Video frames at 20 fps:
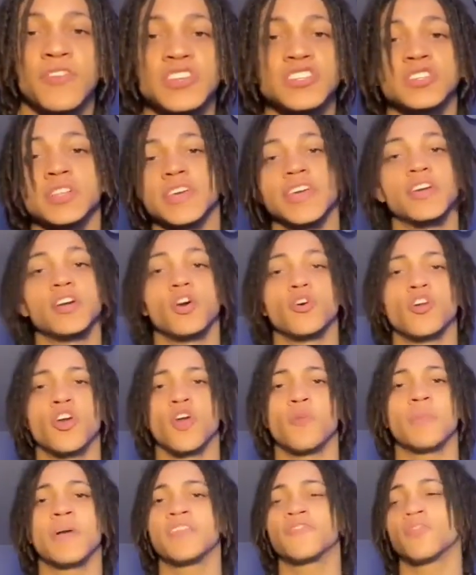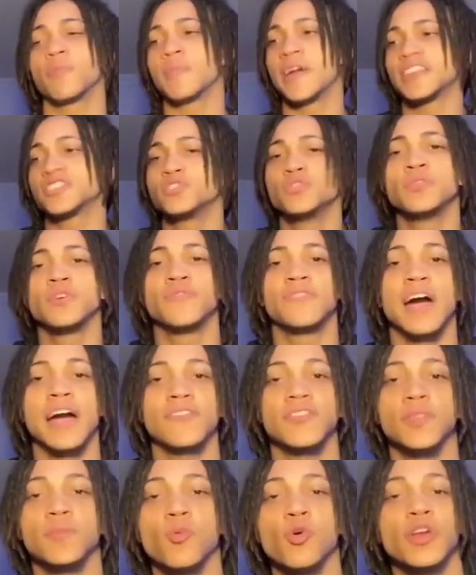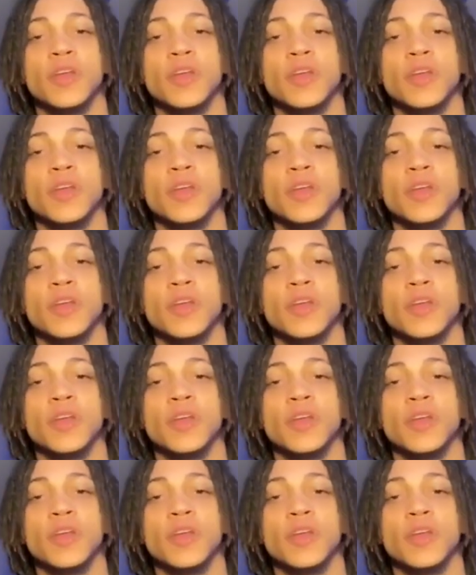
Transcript: eventually and go to her bed from like 2 to 5 in the